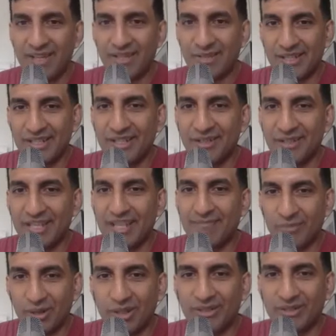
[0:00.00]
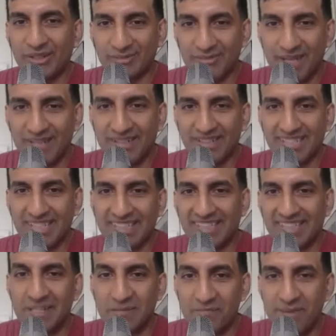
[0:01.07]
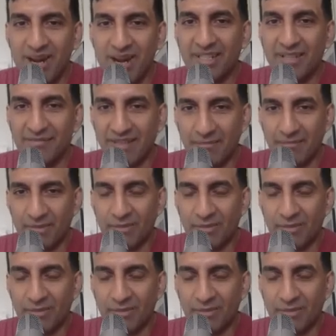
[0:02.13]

you need to look at both those metrics, like the comparative number,